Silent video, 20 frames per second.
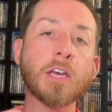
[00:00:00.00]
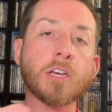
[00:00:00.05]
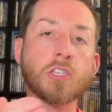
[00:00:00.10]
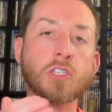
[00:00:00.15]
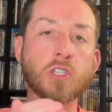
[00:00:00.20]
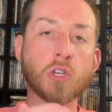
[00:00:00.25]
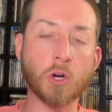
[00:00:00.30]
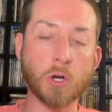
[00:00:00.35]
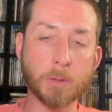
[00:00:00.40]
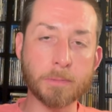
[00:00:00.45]

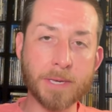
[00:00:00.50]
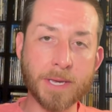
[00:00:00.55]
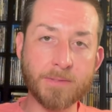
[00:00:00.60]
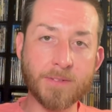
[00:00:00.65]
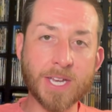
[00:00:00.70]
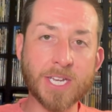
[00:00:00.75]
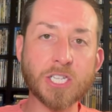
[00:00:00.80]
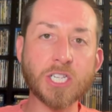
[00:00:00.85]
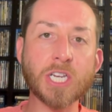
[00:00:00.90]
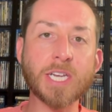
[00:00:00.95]
Dolby
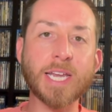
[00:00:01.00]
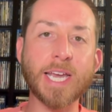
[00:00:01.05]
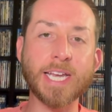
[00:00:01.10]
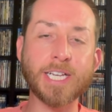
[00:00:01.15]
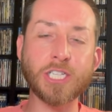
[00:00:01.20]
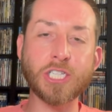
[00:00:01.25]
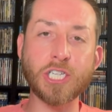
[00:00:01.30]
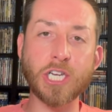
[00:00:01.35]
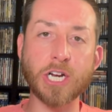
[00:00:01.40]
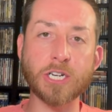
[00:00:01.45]
Vision
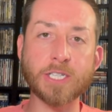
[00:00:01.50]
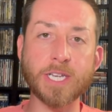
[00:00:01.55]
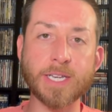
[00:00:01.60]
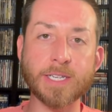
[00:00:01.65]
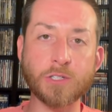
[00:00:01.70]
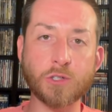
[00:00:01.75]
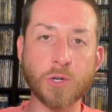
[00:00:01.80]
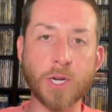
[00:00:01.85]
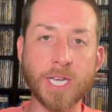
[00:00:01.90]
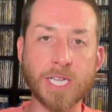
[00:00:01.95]

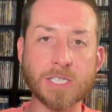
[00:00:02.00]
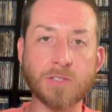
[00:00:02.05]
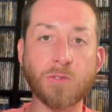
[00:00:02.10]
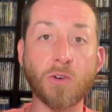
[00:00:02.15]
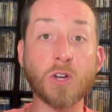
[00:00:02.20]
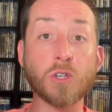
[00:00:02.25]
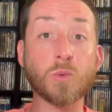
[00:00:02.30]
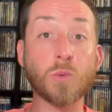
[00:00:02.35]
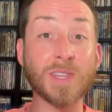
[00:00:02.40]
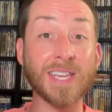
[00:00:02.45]
HDR10
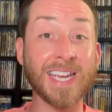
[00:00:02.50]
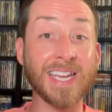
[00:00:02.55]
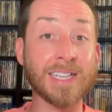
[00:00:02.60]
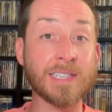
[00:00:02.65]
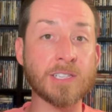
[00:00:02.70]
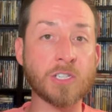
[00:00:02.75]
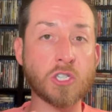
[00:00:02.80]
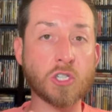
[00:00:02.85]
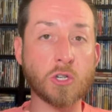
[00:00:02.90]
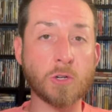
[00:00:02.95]
transfers with
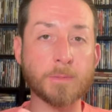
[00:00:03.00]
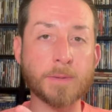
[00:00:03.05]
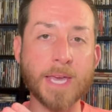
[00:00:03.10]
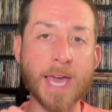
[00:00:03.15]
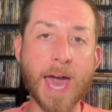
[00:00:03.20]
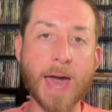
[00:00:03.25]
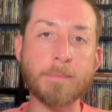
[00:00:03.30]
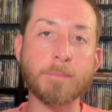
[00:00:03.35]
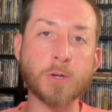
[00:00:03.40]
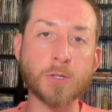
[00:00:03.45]
English Dolby
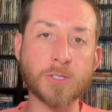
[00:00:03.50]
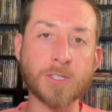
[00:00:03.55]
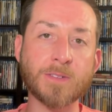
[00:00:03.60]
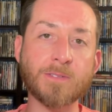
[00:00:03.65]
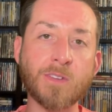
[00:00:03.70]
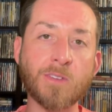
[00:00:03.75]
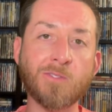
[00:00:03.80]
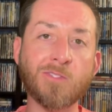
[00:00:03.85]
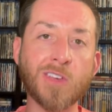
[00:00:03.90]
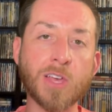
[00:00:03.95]
Atmos
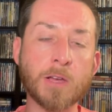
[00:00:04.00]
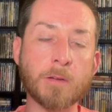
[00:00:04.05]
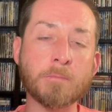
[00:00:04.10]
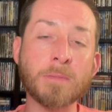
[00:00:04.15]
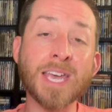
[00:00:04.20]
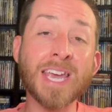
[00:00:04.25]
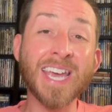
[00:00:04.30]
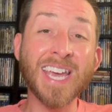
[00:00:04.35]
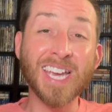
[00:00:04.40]
of the film.